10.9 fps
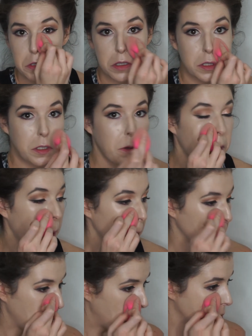to look too
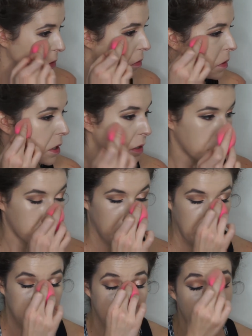dark. That's when it looks
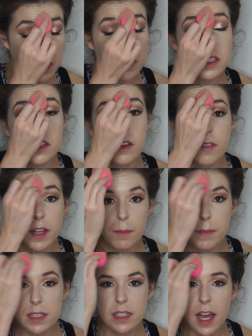weird, because then it looks like you have like a
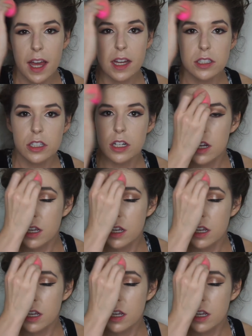mustache.